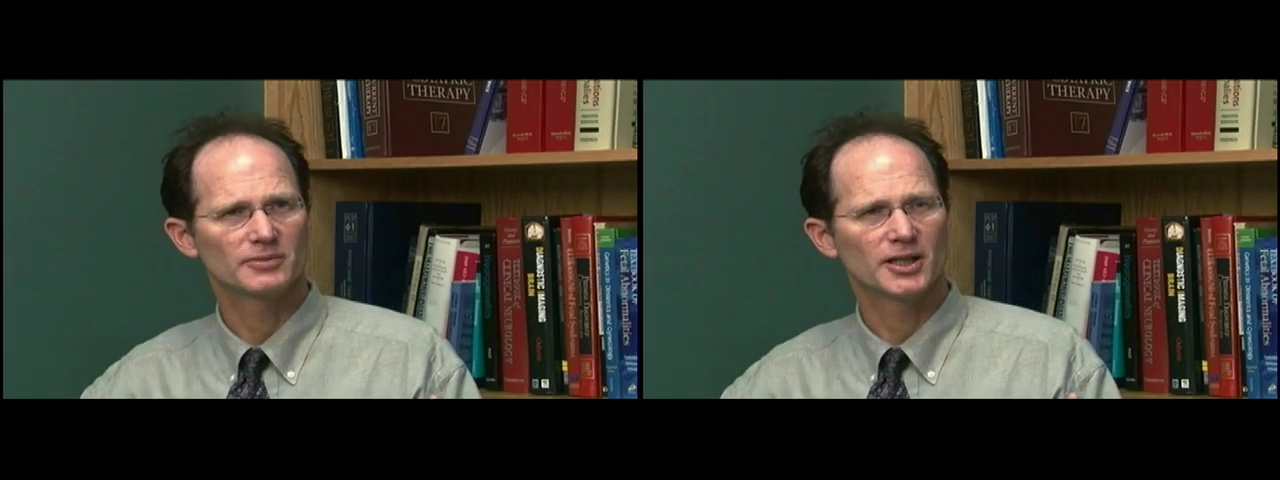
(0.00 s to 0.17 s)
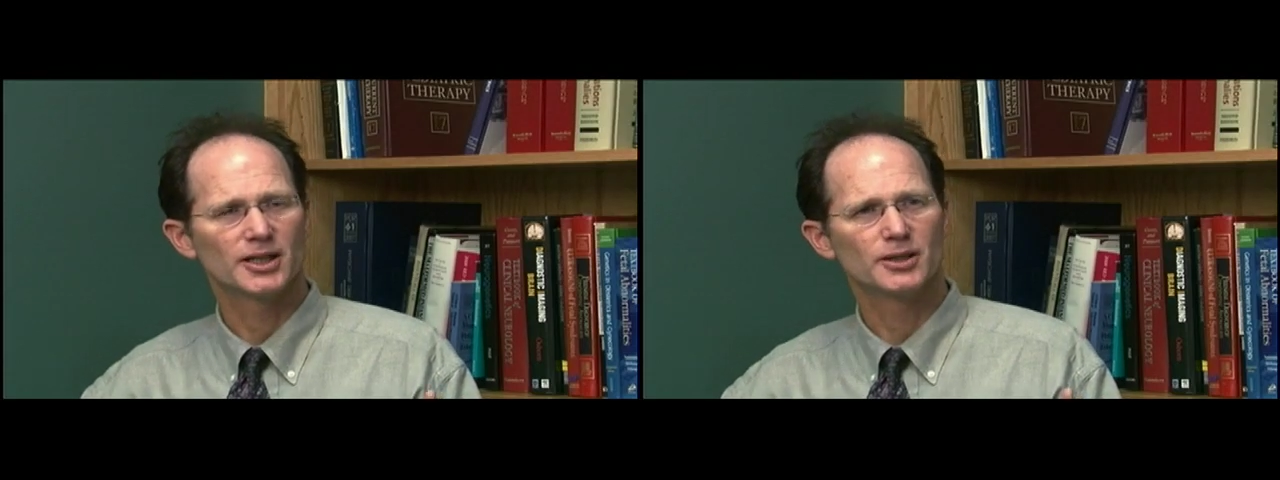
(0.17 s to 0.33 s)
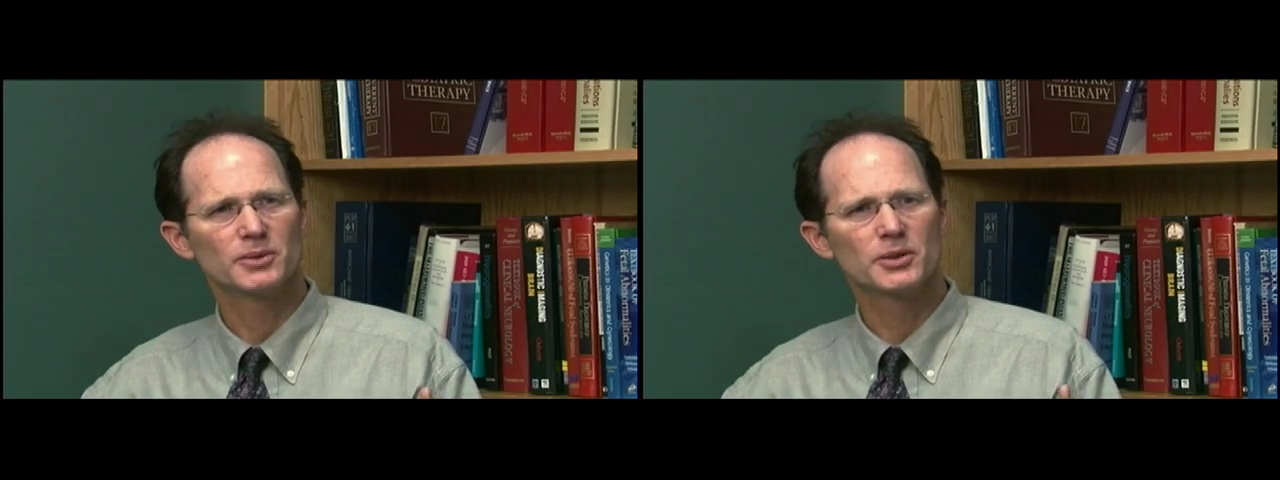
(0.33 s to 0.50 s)

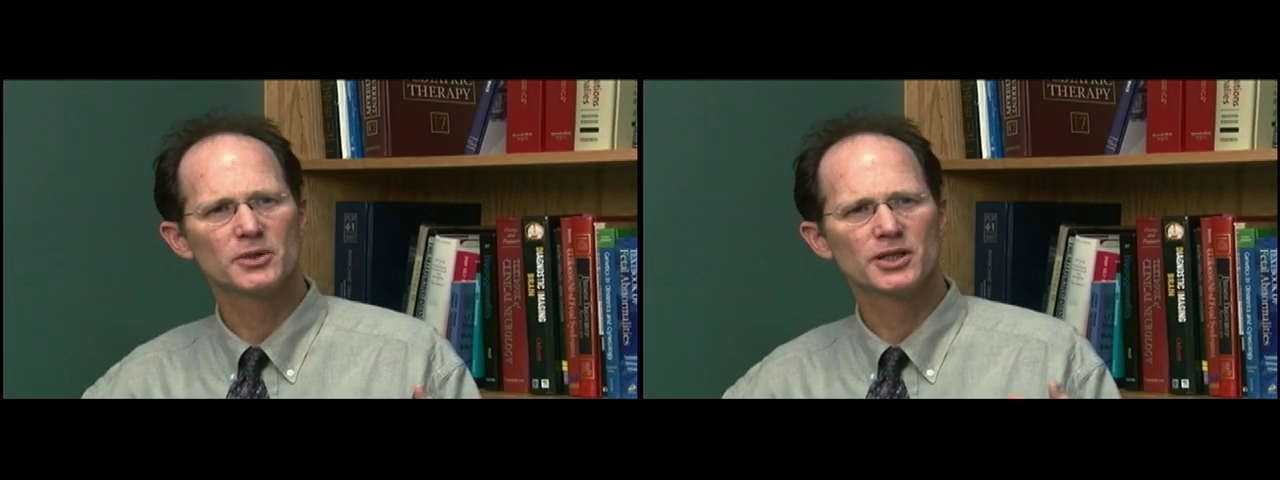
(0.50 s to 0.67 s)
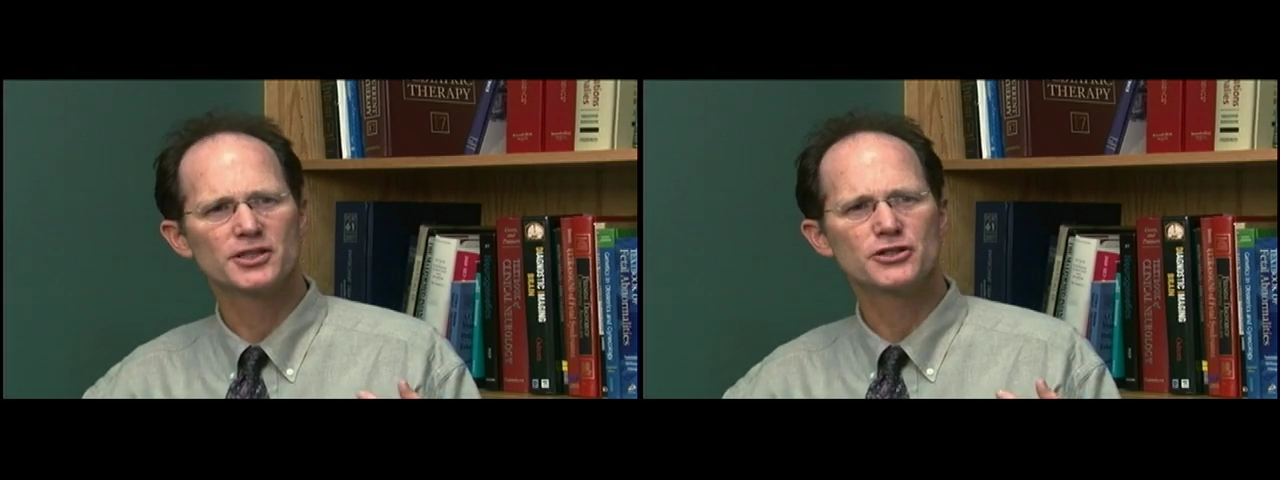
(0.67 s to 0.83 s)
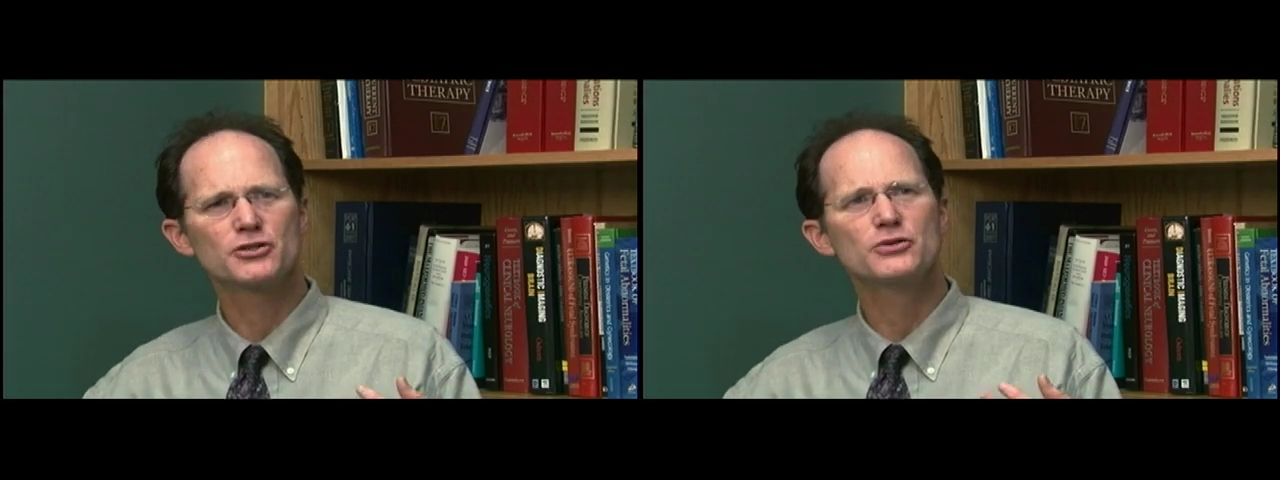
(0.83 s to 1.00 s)
We
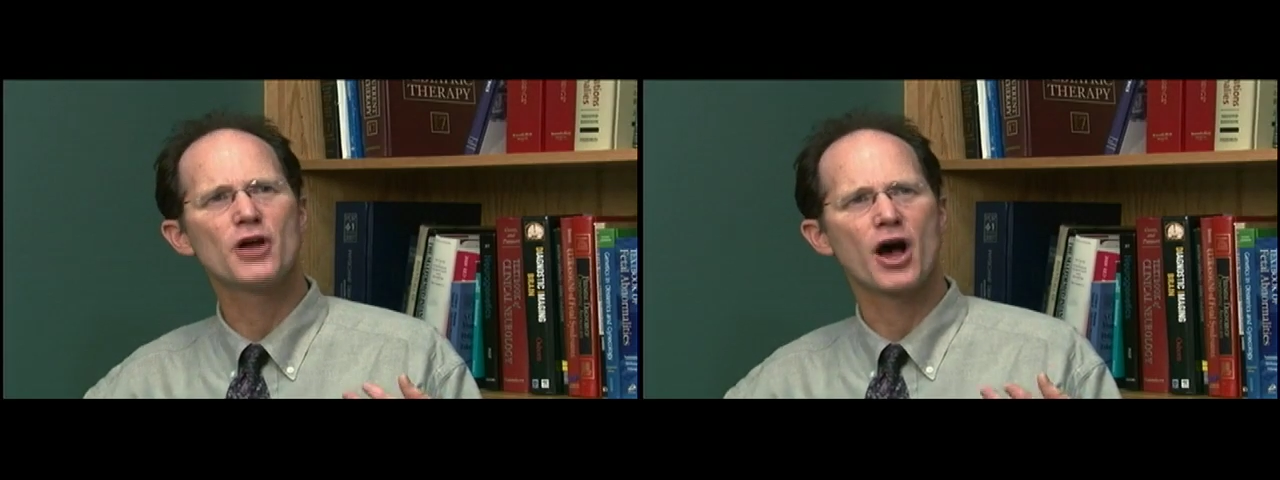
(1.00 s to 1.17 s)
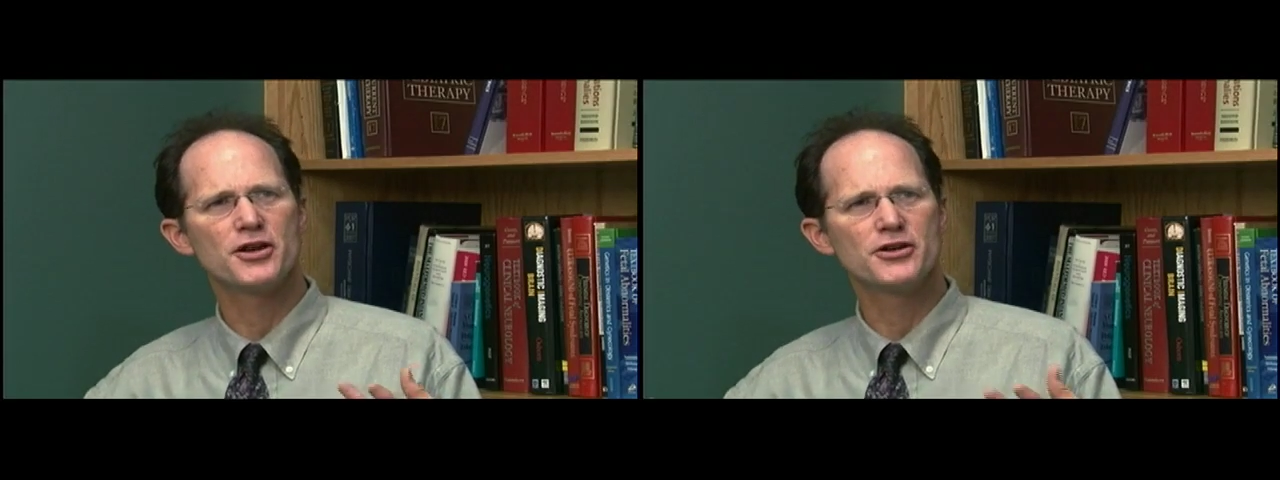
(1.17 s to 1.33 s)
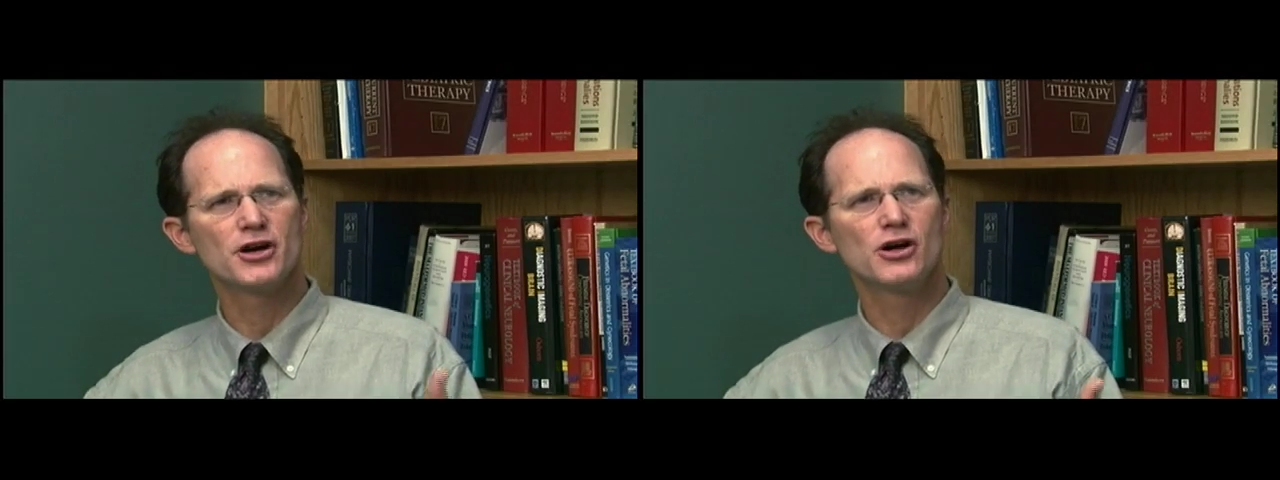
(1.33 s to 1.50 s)
really do
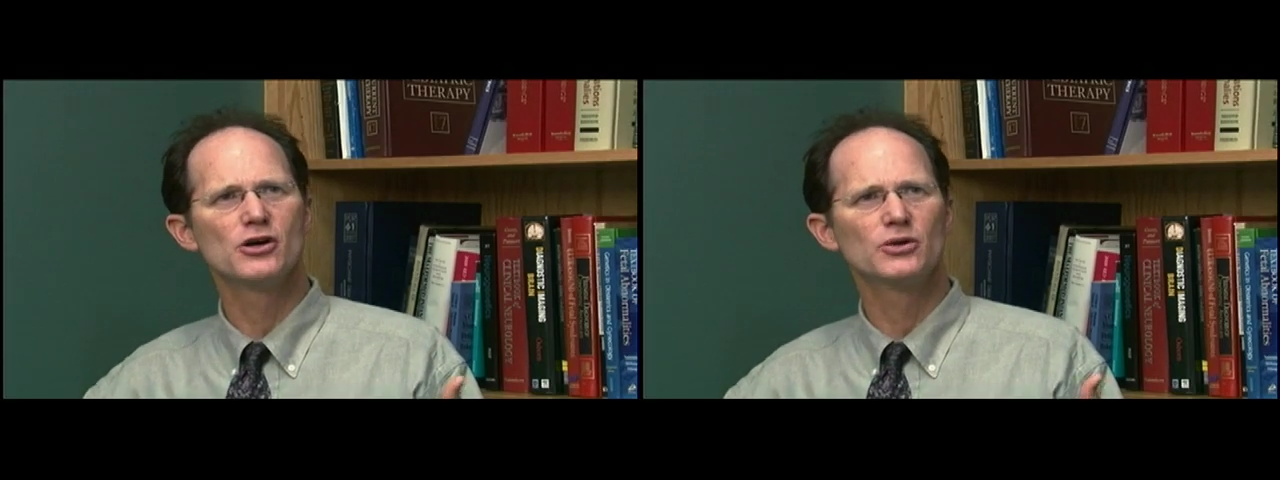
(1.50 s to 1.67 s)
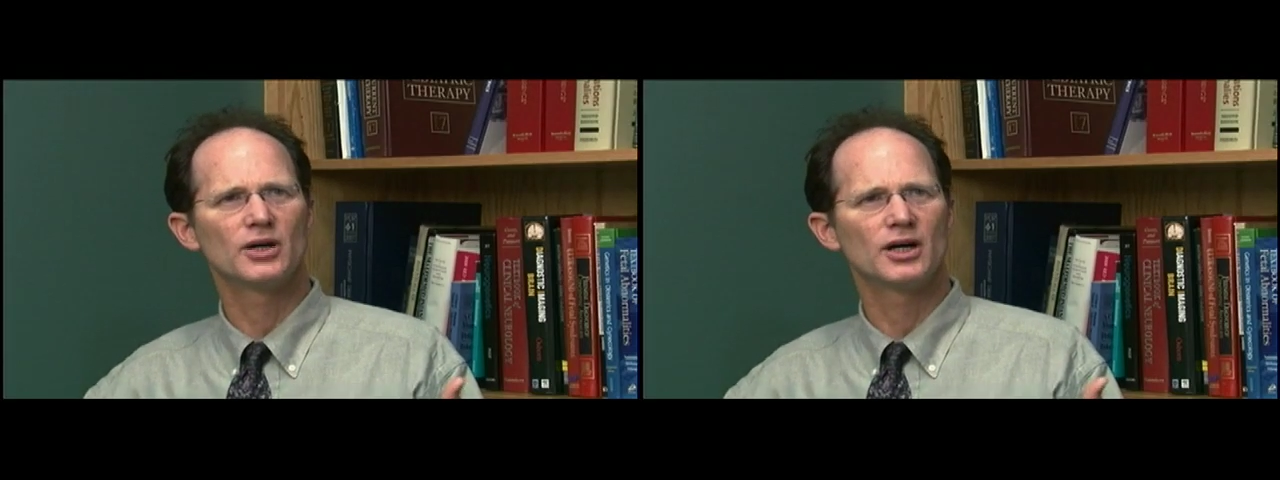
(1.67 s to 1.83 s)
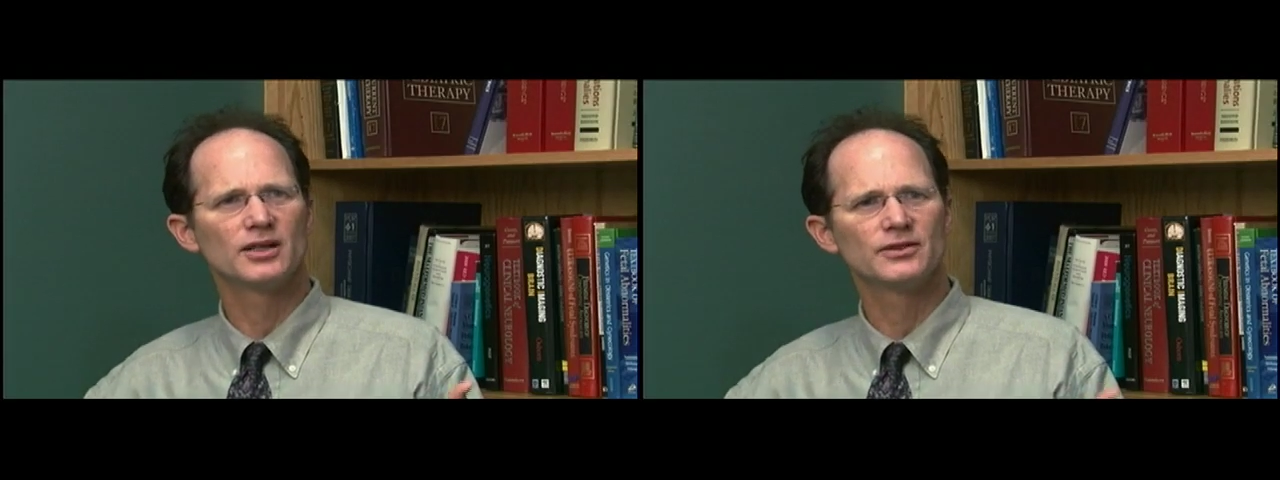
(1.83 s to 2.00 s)
not
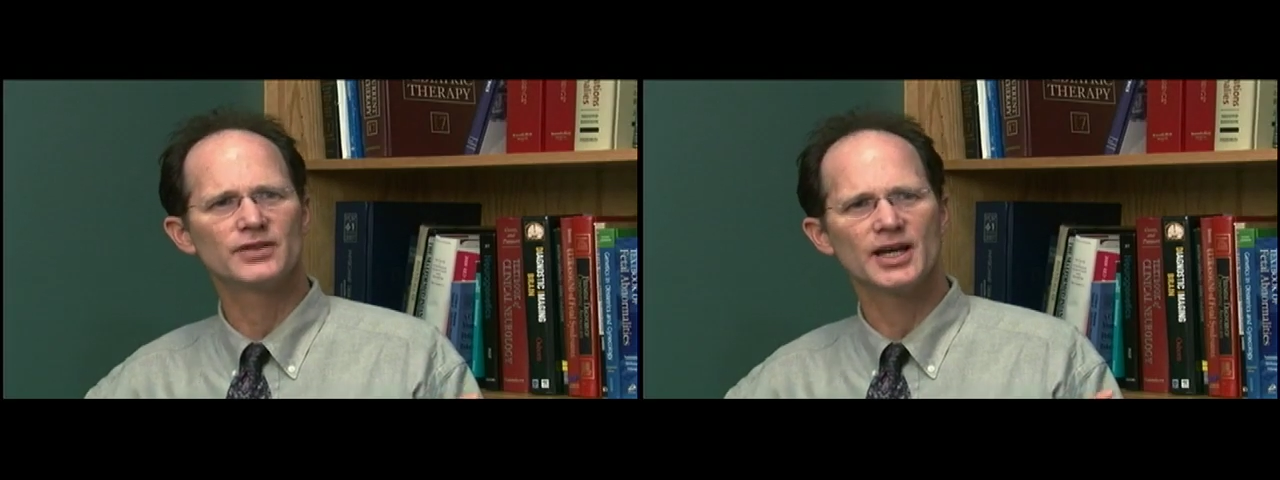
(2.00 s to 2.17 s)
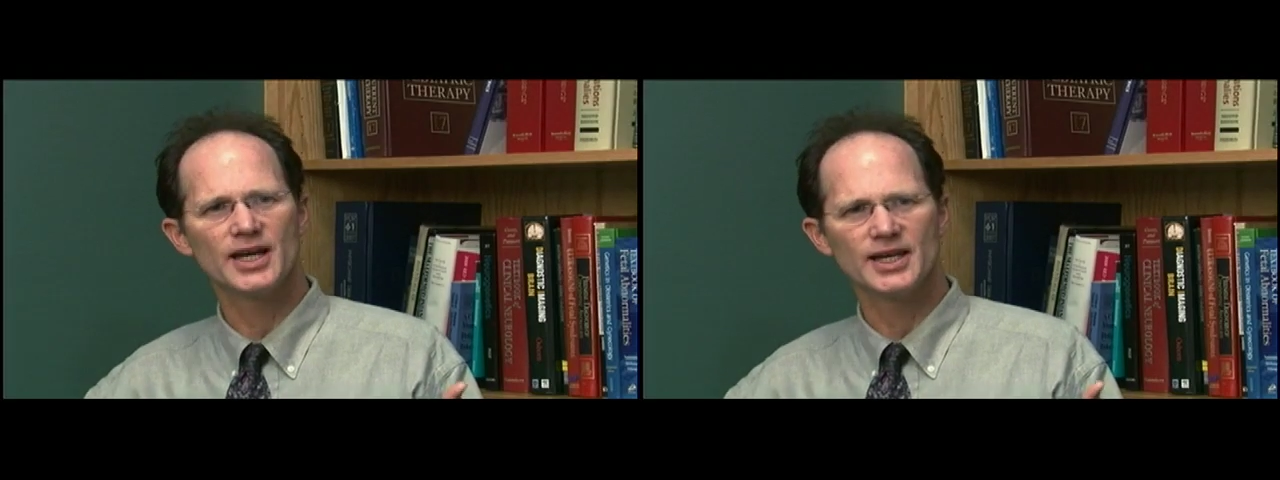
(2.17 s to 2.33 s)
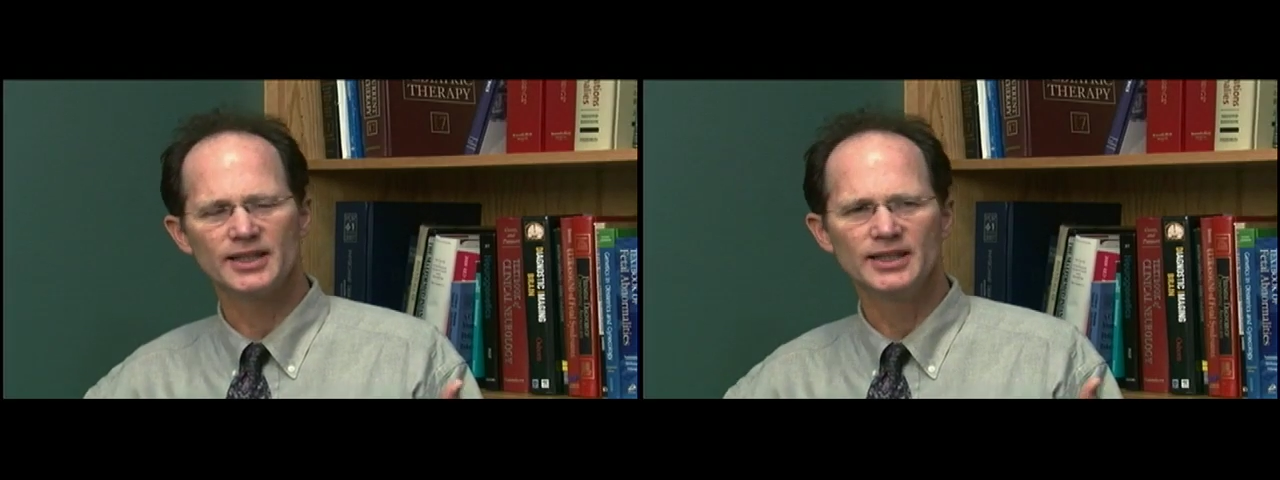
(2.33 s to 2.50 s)
know of
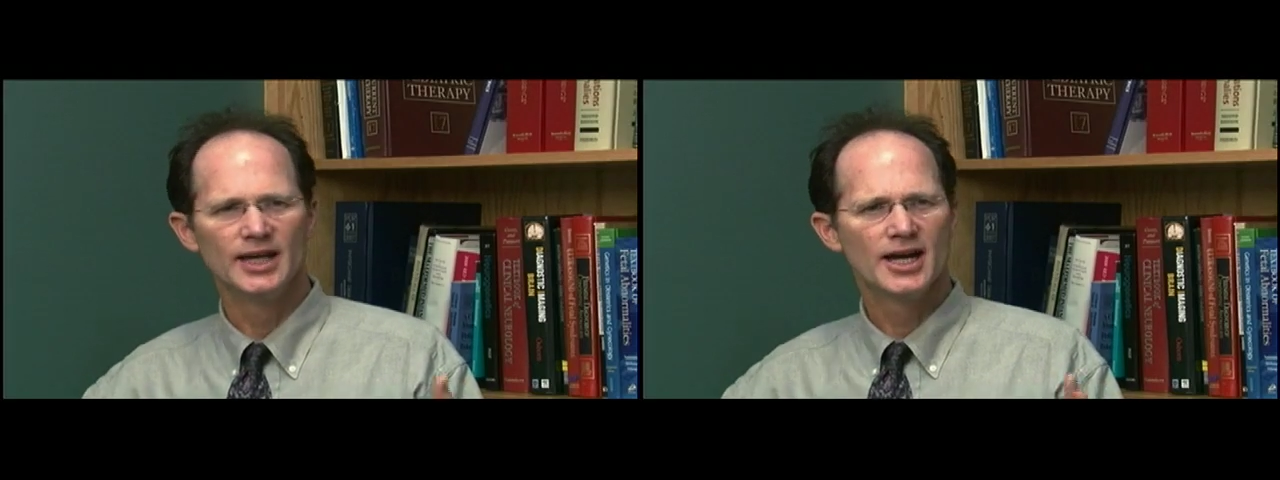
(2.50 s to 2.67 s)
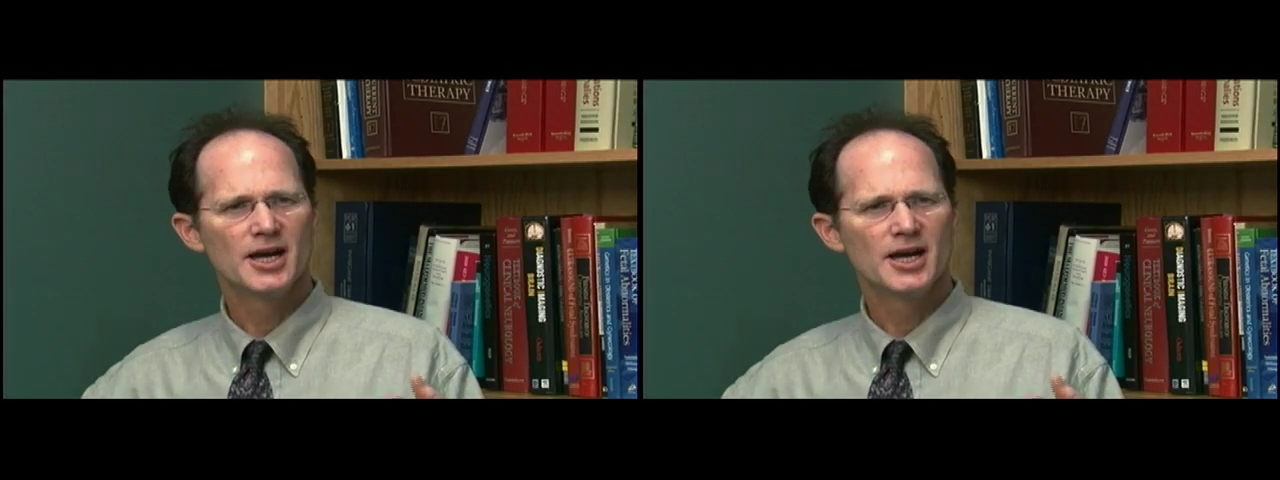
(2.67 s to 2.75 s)
a